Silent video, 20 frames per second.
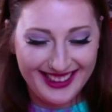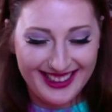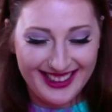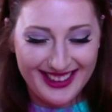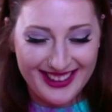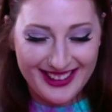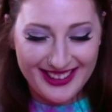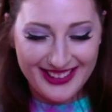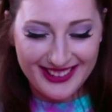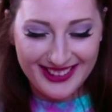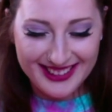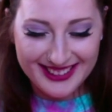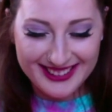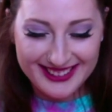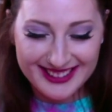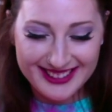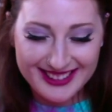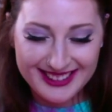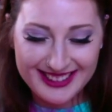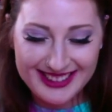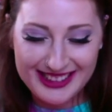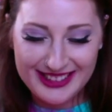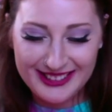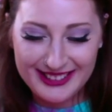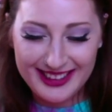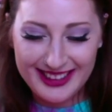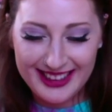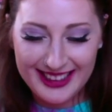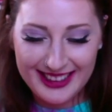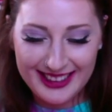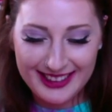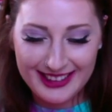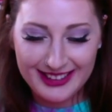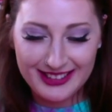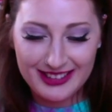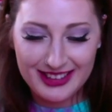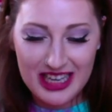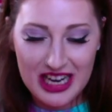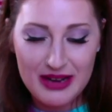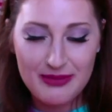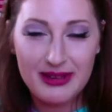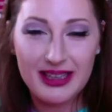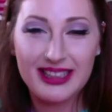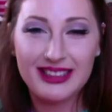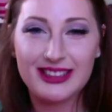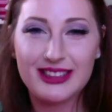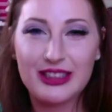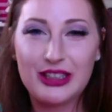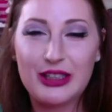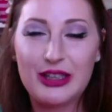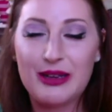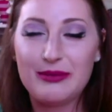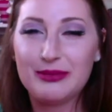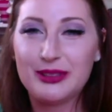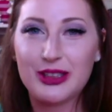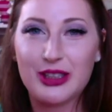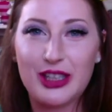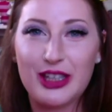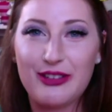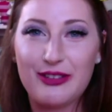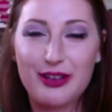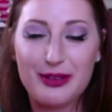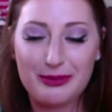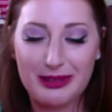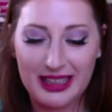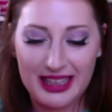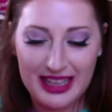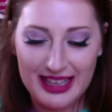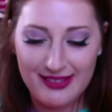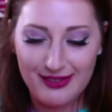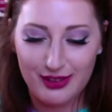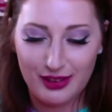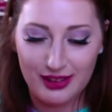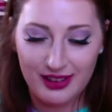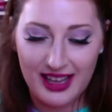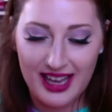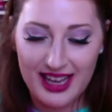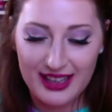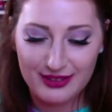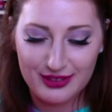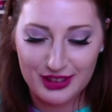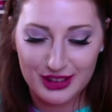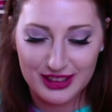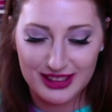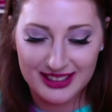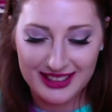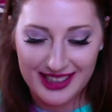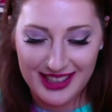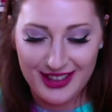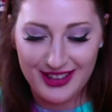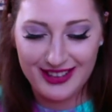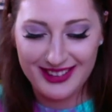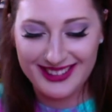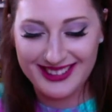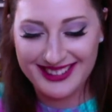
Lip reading: Oh, this is too cute. I mean, so, I'm sorry for my evil laugh just now.